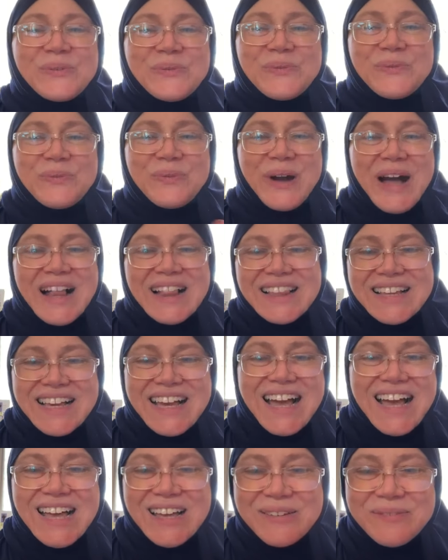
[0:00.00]

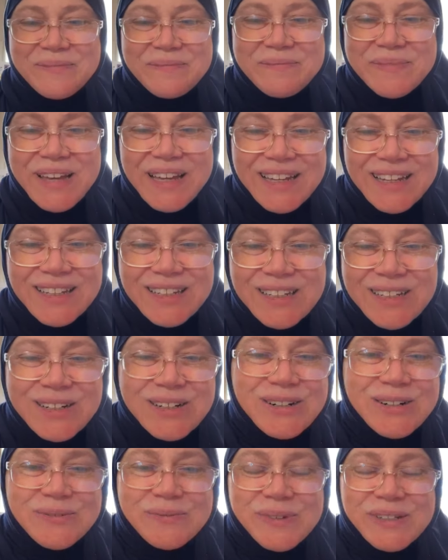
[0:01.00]
Welcome,
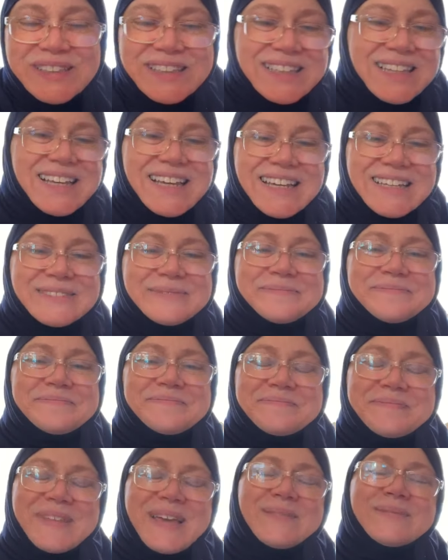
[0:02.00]
new
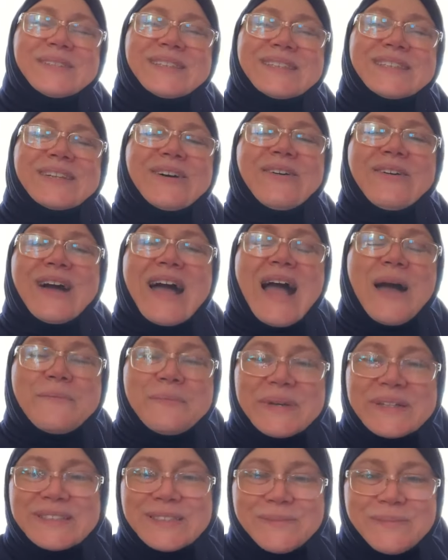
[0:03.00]
Muslim. I'm so
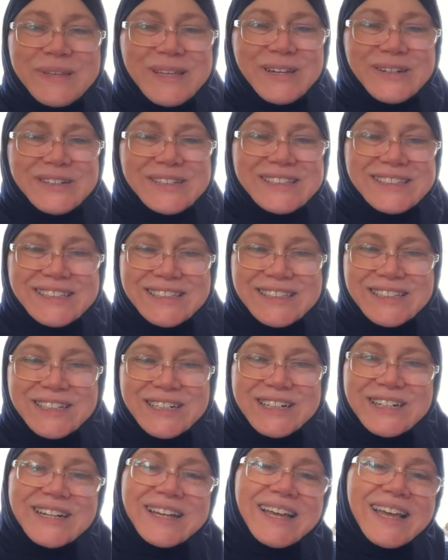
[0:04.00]
happy to be your
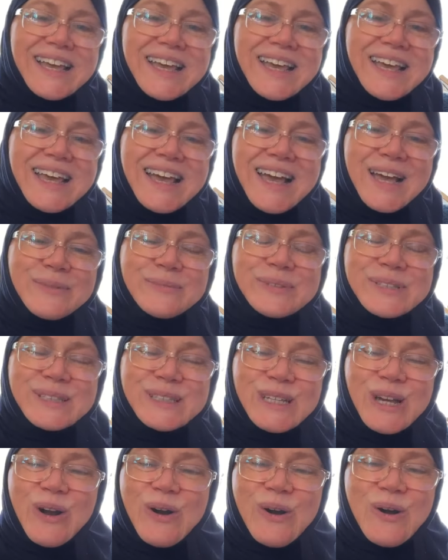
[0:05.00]
sister. I'm
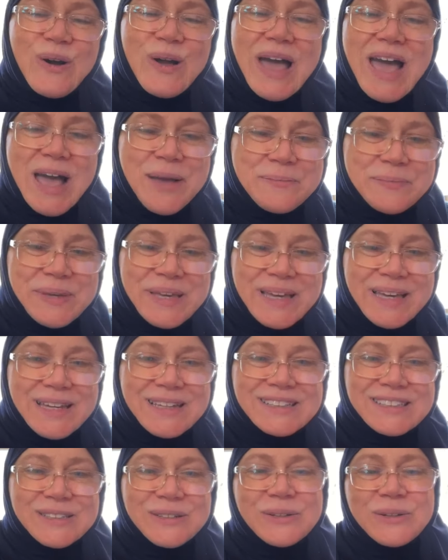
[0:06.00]
so
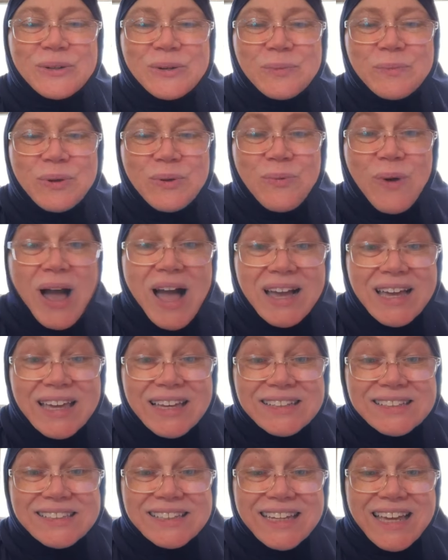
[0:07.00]
happy to be
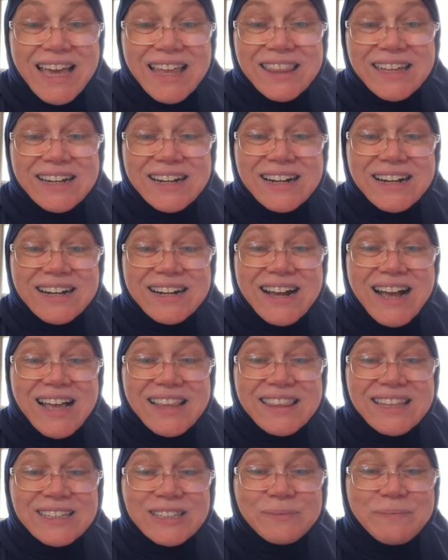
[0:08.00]
walking together
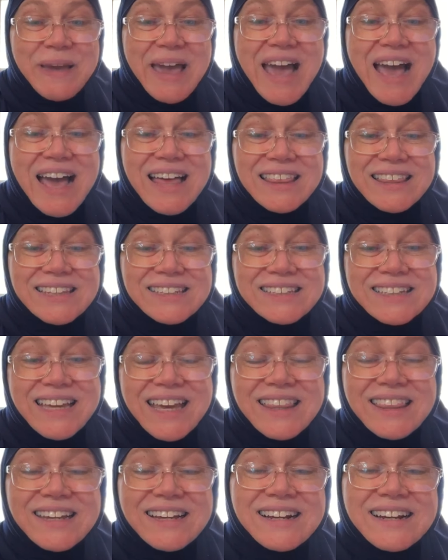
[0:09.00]
on this path
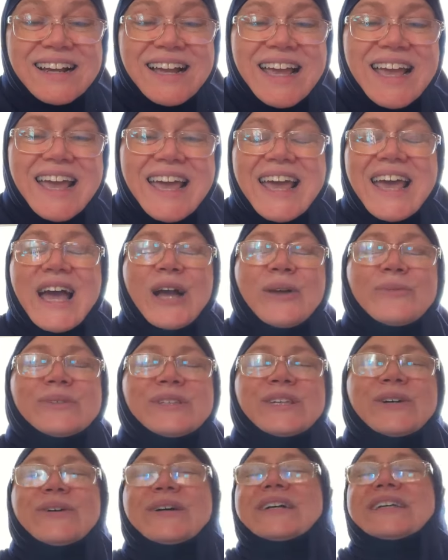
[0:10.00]
together. I'm
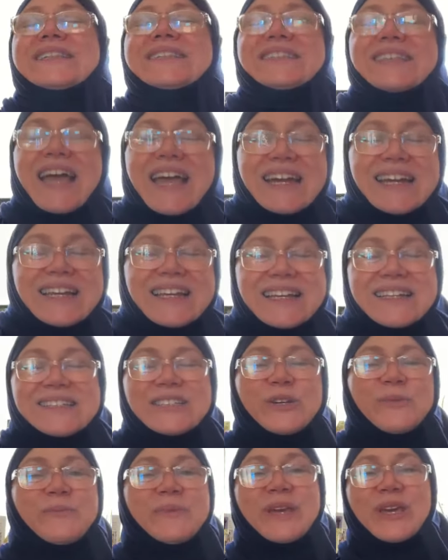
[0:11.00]
so
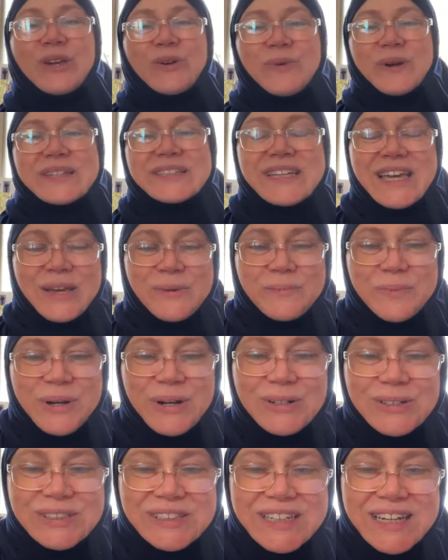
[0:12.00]
excited to meet you one day in
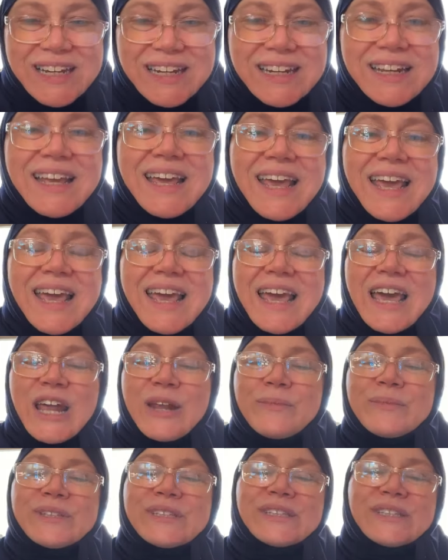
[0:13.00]
person.
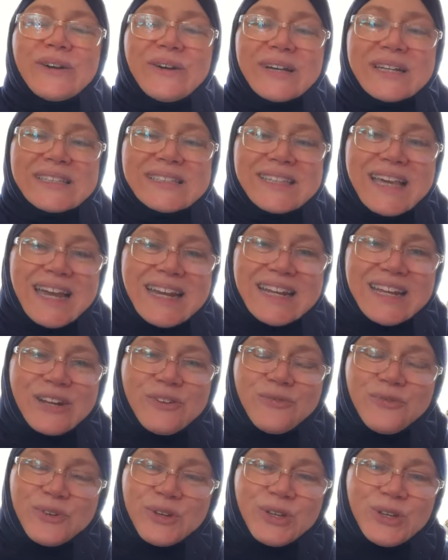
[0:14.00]
And I'm so
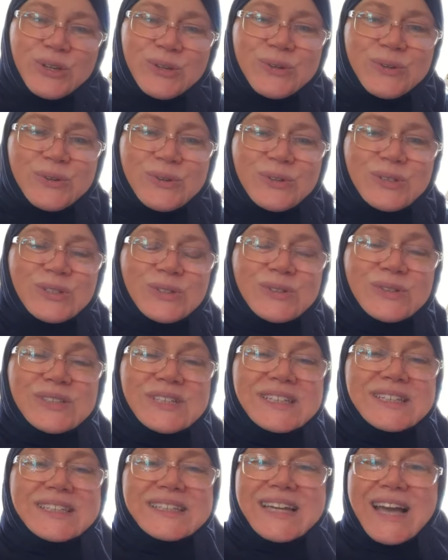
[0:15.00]
excited for you to
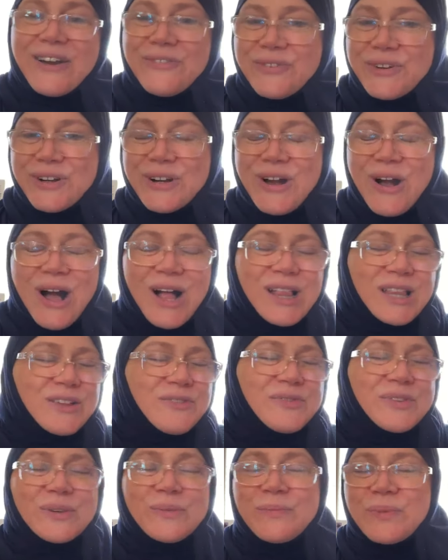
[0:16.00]
discover all
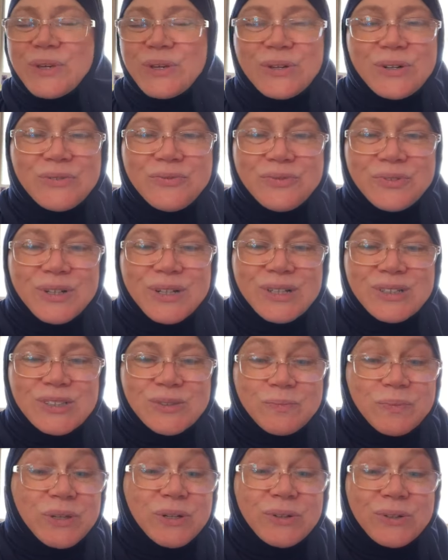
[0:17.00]
of the beautiful
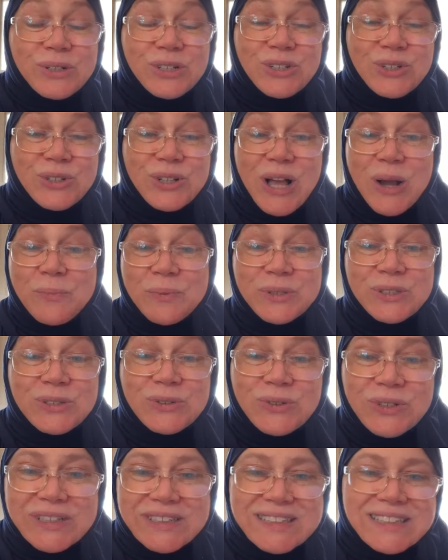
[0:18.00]
spiritual
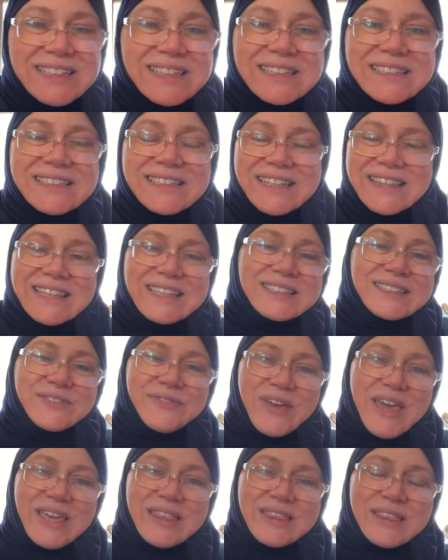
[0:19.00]
opportunities in this
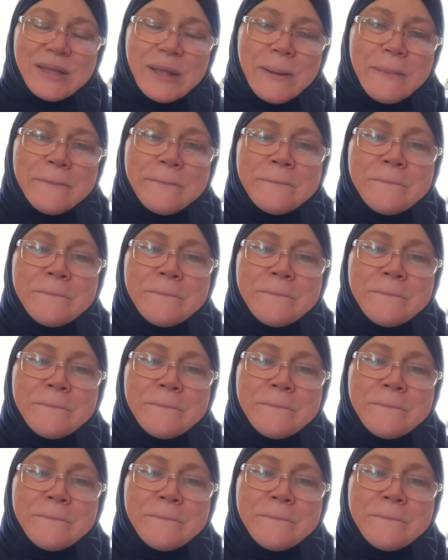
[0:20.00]
faith.